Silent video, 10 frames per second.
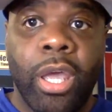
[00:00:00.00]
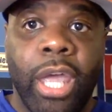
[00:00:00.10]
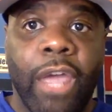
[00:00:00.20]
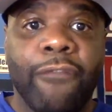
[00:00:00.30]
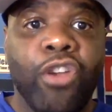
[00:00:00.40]

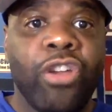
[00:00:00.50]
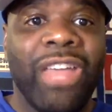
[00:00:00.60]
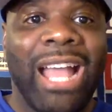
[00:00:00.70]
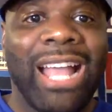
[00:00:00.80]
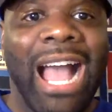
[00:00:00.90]
If you're
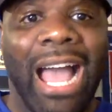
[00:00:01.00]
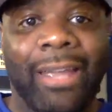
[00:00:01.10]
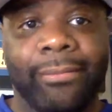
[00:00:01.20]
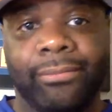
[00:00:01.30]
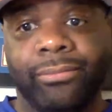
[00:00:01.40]
that guy
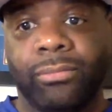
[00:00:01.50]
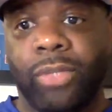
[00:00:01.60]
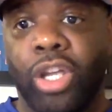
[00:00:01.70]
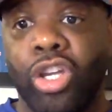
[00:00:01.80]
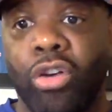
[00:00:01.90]

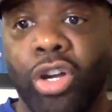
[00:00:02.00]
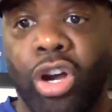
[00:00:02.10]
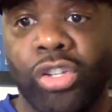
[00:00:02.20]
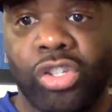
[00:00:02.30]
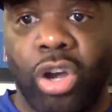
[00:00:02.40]
and you're an
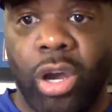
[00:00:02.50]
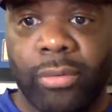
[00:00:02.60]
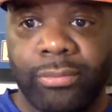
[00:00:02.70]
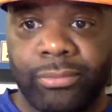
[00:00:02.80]
all-star,